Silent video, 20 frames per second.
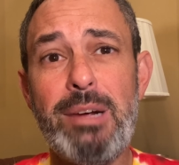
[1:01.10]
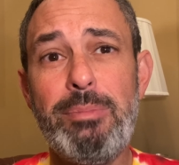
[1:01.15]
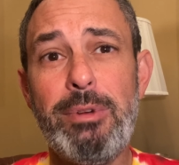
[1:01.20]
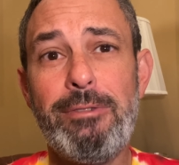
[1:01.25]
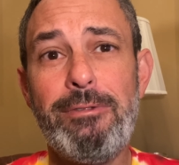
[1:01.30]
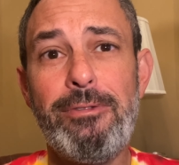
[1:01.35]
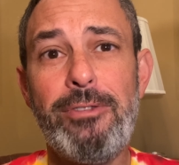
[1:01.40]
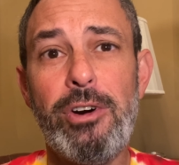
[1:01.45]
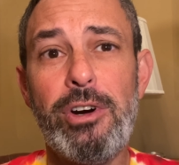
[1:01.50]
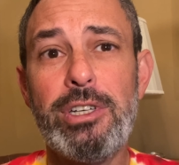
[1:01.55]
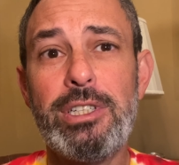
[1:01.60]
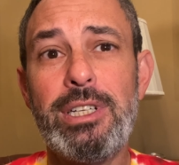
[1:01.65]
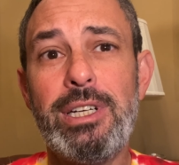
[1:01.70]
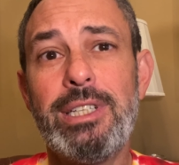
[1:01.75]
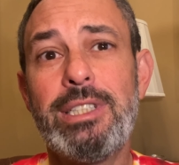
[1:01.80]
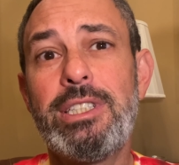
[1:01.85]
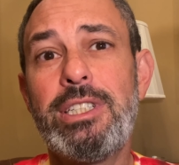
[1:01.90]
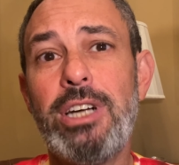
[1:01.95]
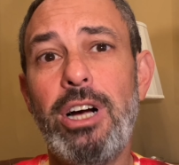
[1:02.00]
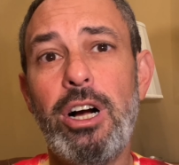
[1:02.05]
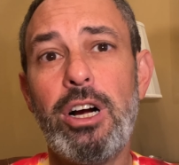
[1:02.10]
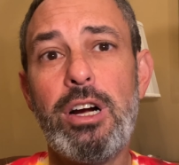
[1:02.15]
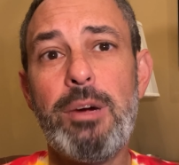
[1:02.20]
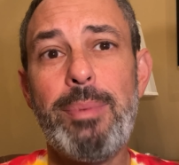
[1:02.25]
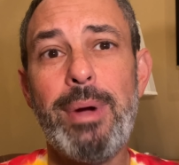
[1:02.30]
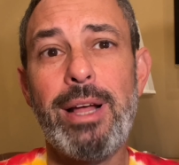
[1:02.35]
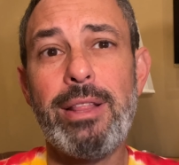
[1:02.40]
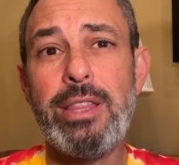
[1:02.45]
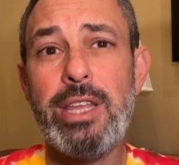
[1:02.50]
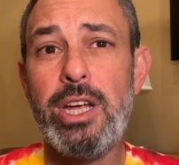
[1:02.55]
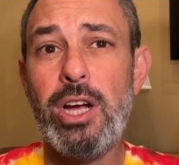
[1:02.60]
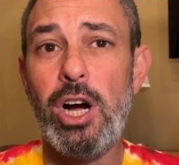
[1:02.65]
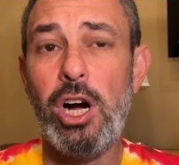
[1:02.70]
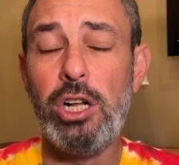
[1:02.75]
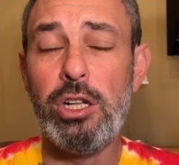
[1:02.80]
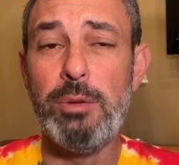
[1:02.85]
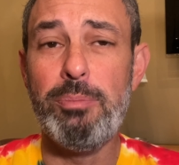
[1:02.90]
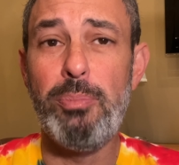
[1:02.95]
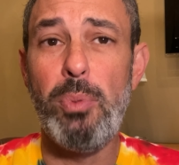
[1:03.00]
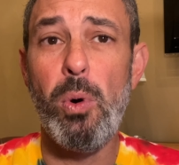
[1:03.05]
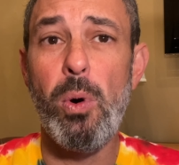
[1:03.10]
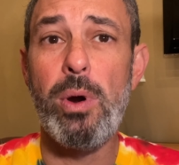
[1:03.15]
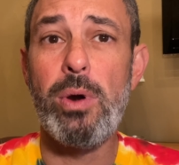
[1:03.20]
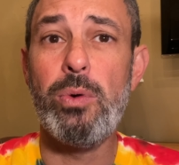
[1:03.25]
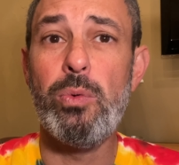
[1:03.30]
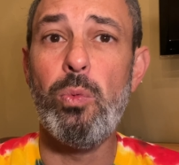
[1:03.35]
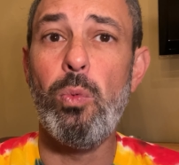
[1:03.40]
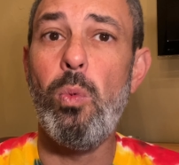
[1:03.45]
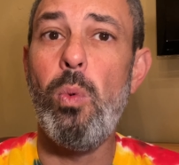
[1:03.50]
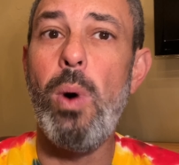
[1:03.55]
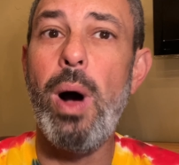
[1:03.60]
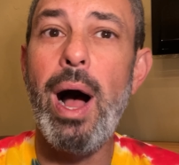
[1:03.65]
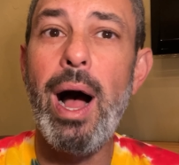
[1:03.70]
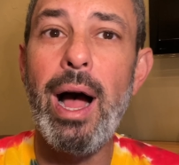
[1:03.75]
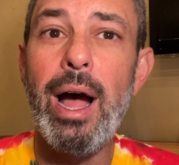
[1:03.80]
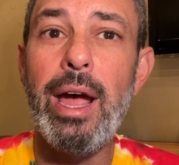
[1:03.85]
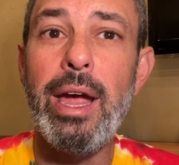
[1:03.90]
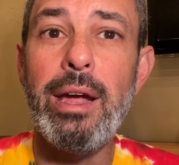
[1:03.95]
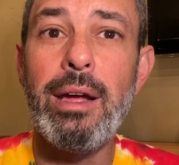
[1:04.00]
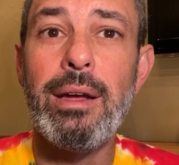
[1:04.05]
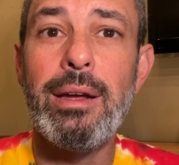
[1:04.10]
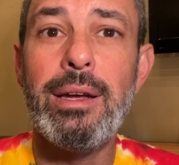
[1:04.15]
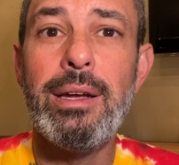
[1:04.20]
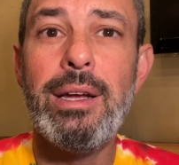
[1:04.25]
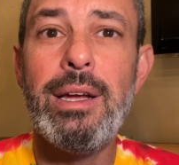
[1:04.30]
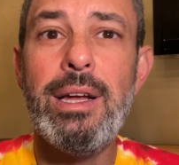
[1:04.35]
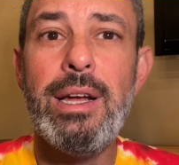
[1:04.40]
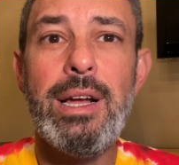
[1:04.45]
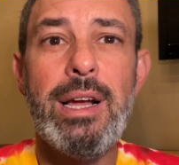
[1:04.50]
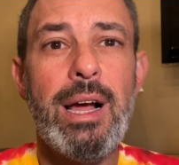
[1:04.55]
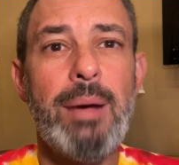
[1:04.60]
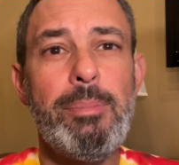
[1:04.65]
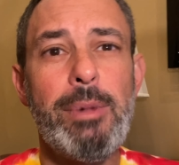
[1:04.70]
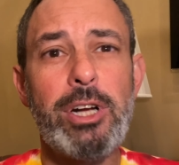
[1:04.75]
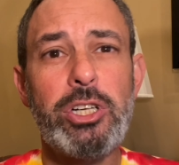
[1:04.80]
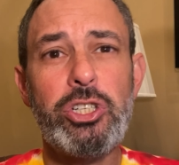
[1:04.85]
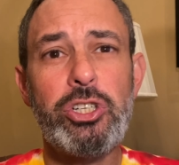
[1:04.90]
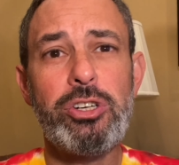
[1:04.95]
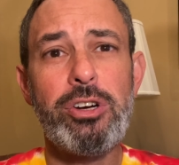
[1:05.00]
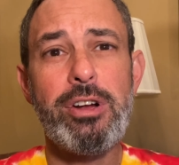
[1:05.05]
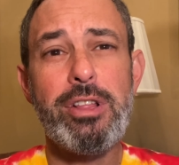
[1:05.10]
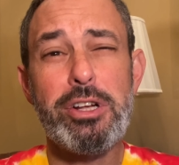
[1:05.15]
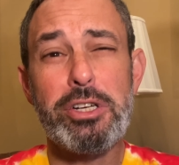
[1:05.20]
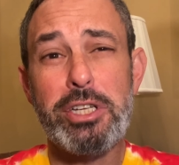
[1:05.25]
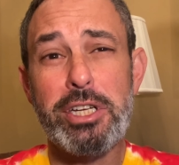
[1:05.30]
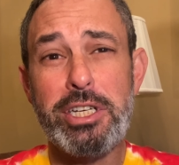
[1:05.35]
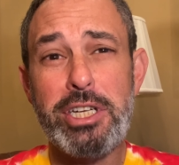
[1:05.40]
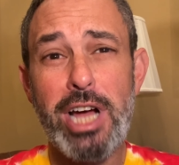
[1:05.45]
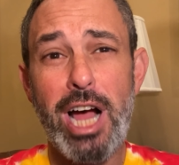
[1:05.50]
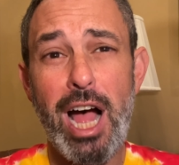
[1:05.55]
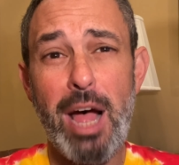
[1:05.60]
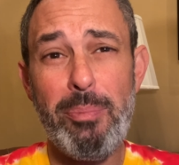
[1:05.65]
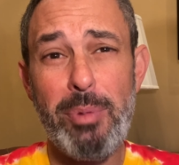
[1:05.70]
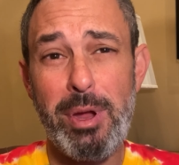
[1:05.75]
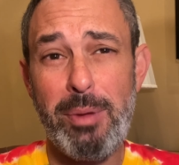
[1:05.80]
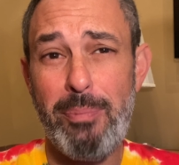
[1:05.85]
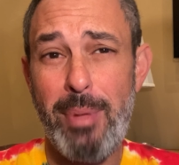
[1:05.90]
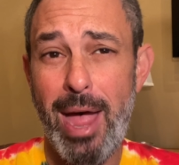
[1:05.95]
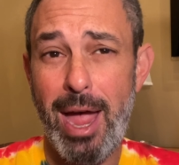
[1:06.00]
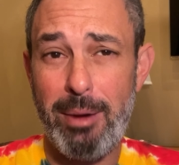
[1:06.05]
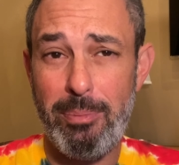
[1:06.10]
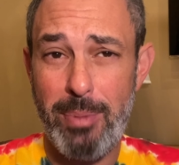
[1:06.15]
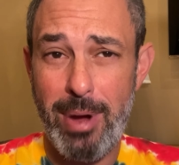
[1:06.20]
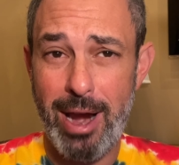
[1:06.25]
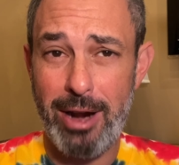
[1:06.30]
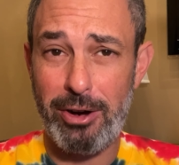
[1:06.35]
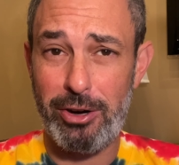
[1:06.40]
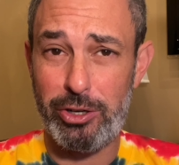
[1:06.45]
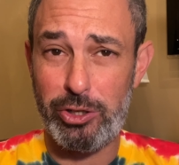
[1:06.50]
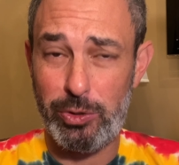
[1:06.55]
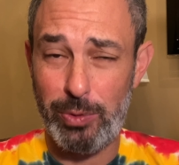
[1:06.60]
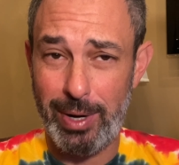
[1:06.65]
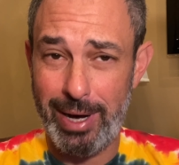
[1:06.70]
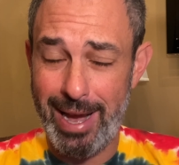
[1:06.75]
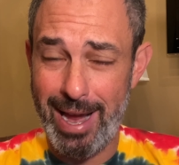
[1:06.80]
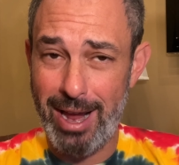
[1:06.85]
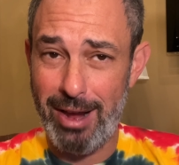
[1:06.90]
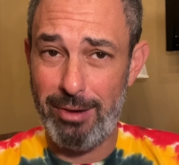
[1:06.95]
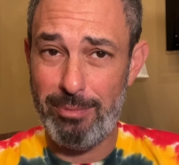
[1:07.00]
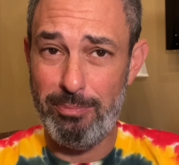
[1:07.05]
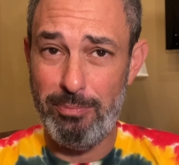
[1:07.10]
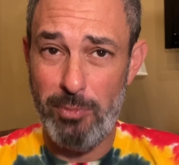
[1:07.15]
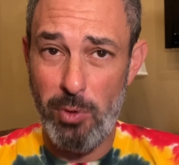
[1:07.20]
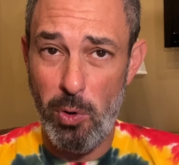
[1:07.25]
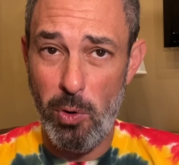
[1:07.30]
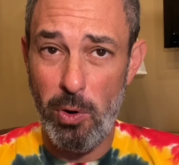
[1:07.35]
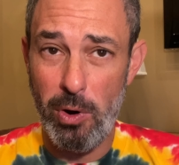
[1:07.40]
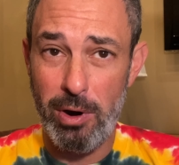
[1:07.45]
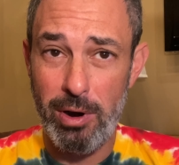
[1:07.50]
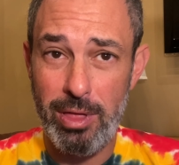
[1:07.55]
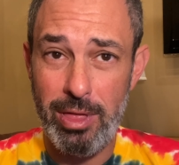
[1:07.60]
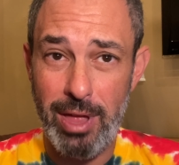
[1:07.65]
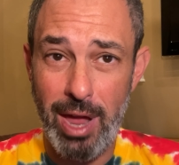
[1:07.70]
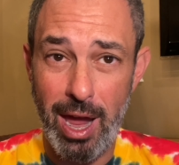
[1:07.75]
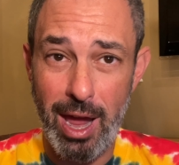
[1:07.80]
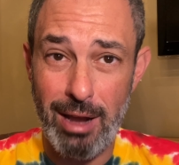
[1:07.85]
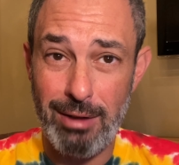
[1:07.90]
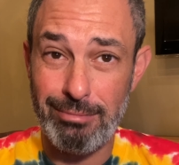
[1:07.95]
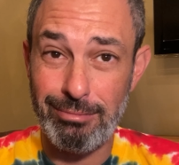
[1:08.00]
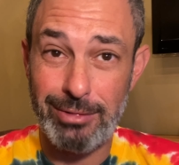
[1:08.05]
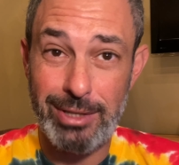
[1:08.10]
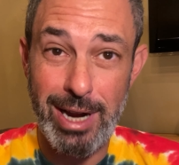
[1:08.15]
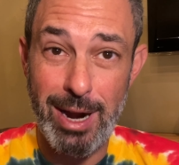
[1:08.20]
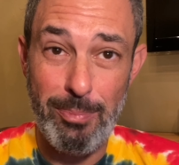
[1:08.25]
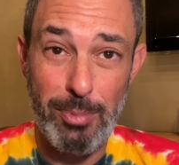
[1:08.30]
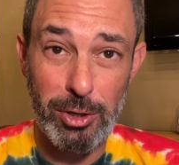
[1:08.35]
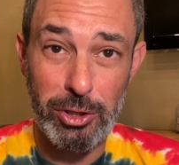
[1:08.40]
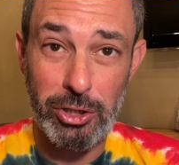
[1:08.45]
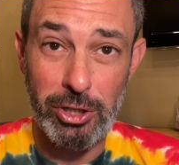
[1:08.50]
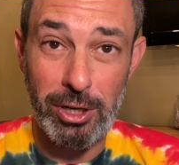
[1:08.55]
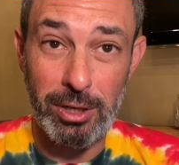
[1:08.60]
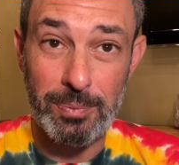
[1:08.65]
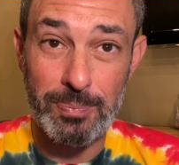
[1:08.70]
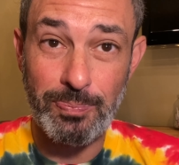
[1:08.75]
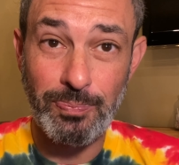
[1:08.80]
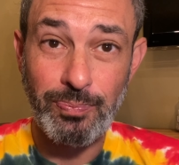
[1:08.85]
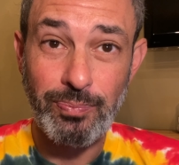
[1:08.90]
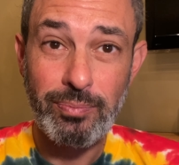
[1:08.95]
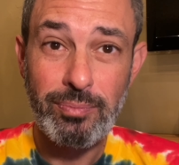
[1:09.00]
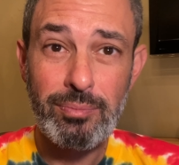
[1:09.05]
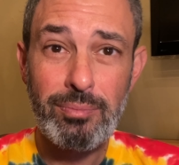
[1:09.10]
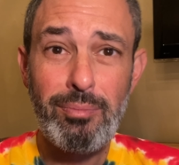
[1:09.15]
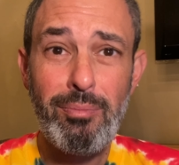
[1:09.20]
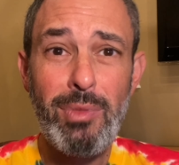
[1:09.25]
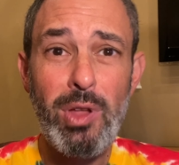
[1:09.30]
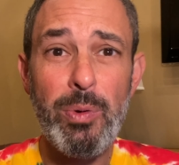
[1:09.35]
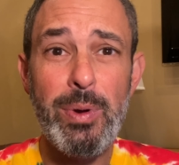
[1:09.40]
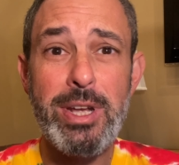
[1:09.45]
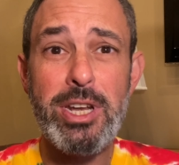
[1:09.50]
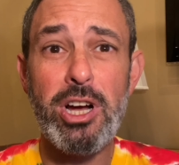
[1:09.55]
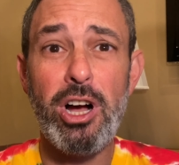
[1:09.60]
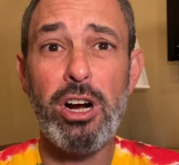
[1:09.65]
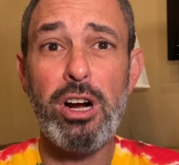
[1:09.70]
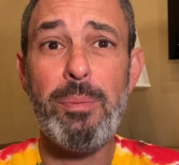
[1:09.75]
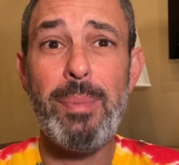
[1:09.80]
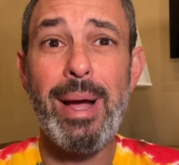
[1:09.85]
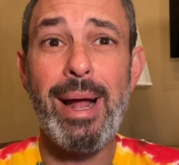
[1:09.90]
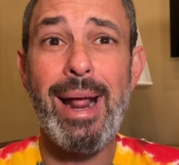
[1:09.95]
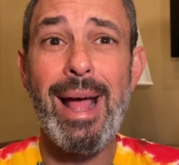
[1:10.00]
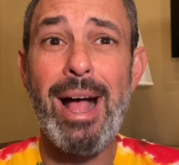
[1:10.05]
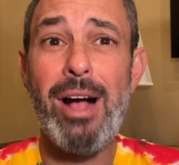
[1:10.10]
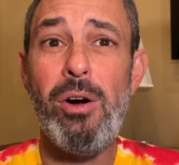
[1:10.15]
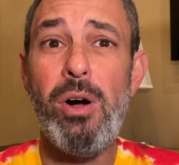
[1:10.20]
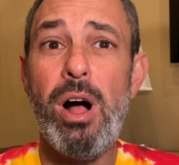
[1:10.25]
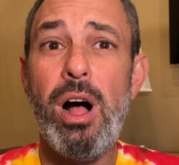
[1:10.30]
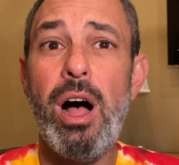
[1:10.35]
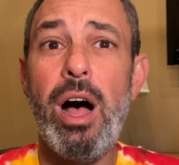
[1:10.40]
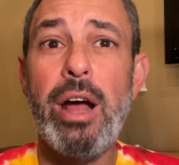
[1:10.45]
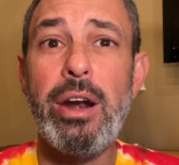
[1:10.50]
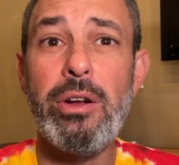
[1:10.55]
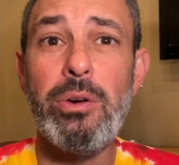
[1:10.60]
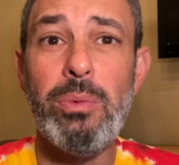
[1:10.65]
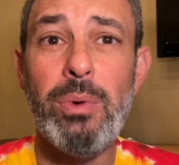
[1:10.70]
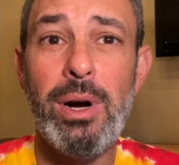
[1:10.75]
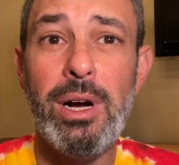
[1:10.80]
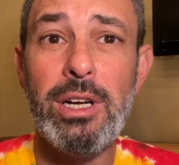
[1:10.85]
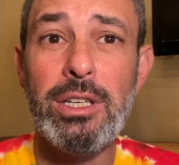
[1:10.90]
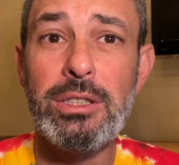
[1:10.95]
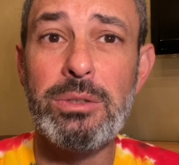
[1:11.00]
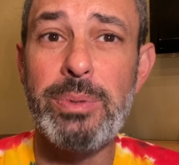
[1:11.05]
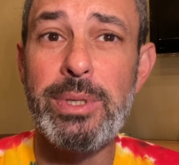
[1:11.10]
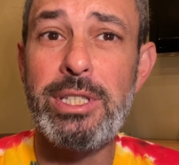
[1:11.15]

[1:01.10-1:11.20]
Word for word: but first let's talk about the all important why. I'm not sure there's a topic backpackers recount more than temperature. We talk about how hot it was. We